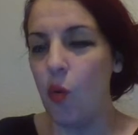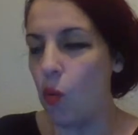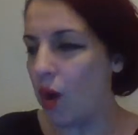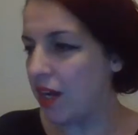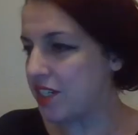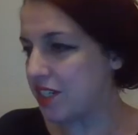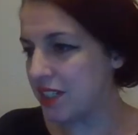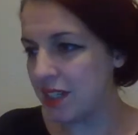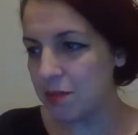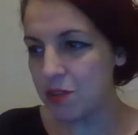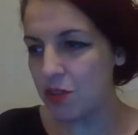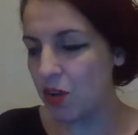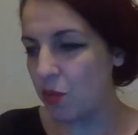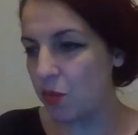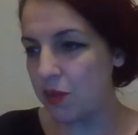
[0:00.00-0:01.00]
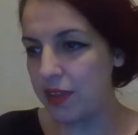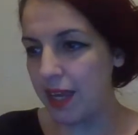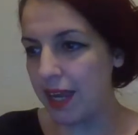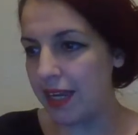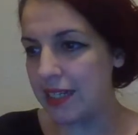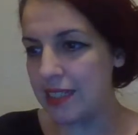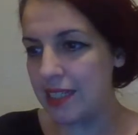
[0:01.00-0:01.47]
Why she keeps going with
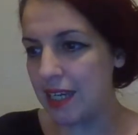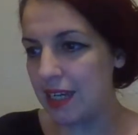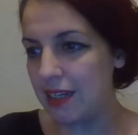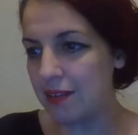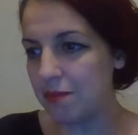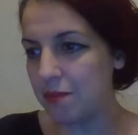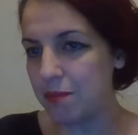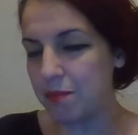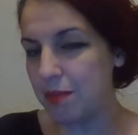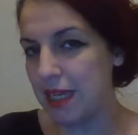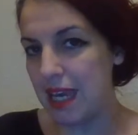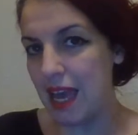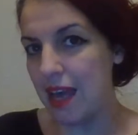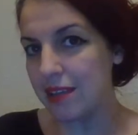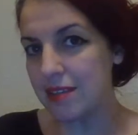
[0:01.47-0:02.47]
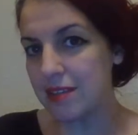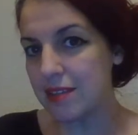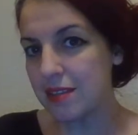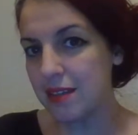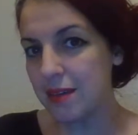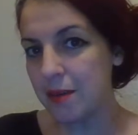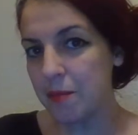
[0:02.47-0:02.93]
the 18 BS?